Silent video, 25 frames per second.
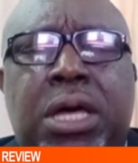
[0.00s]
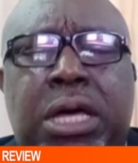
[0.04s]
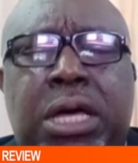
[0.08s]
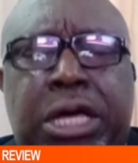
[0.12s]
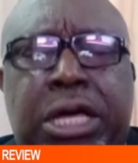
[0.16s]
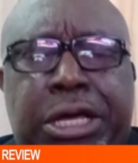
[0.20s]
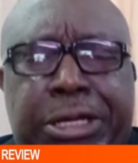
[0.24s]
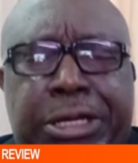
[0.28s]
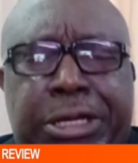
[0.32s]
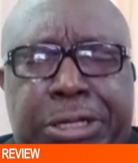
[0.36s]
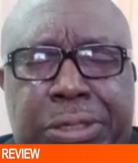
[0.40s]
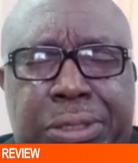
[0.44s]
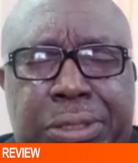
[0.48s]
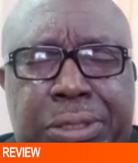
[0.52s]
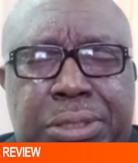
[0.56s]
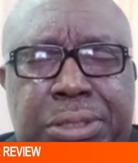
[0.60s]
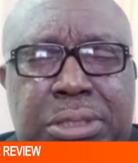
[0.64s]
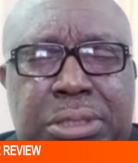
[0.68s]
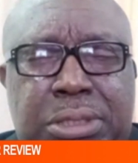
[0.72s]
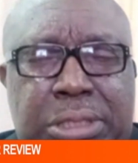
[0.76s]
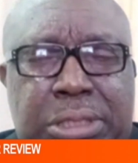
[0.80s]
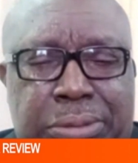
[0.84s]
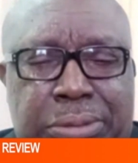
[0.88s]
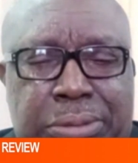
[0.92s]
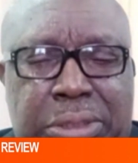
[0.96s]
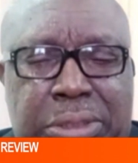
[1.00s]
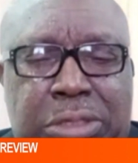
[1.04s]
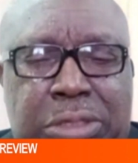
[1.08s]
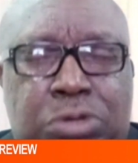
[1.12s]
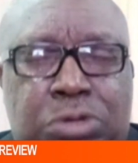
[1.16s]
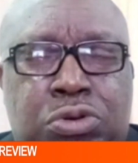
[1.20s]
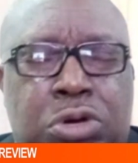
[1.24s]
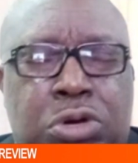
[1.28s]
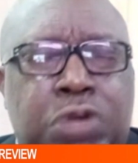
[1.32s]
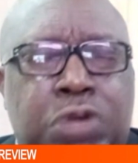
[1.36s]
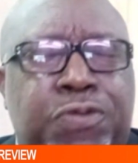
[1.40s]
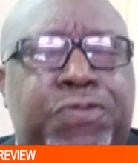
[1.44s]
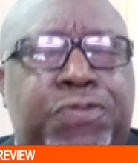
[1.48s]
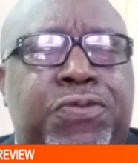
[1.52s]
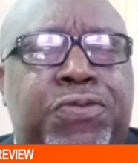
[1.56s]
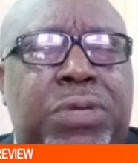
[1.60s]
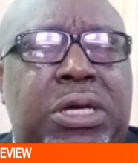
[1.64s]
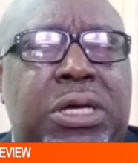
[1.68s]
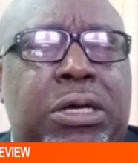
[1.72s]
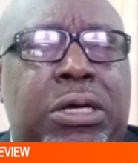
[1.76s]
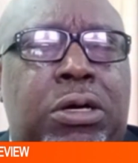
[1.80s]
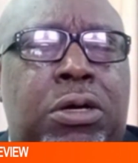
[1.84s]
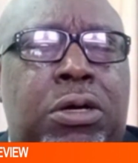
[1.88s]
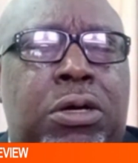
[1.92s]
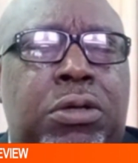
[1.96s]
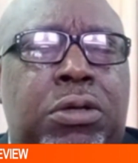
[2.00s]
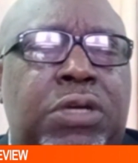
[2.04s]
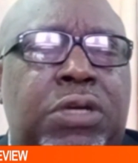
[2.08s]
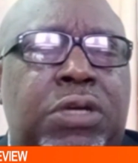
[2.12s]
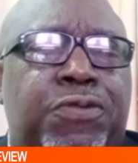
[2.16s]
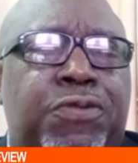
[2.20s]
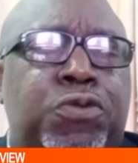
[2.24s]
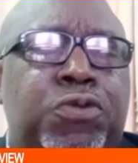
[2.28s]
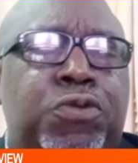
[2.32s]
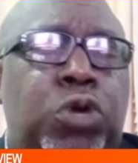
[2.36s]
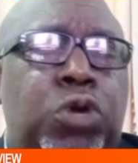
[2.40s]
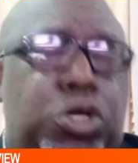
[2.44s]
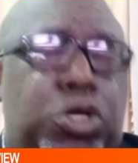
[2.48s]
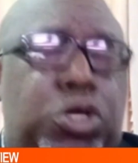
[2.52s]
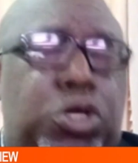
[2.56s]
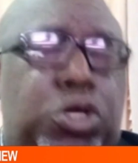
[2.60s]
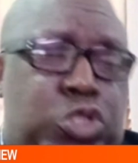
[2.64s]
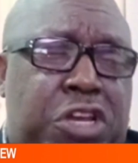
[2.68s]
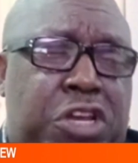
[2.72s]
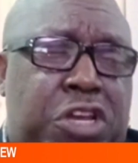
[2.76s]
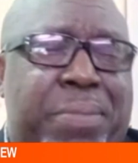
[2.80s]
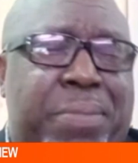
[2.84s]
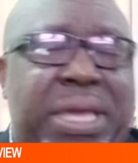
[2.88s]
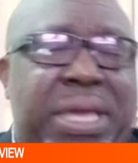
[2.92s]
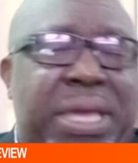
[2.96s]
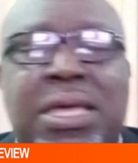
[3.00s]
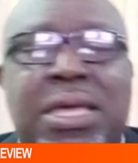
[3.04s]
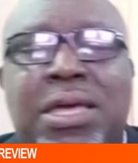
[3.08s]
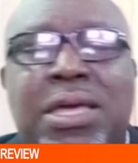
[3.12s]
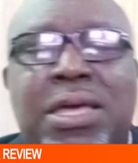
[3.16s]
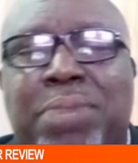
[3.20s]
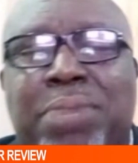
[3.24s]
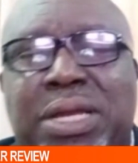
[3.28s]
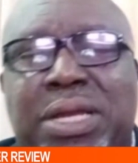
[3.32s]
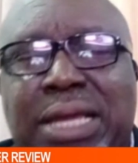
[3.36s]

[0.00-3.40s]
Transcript: run on the full autonomy.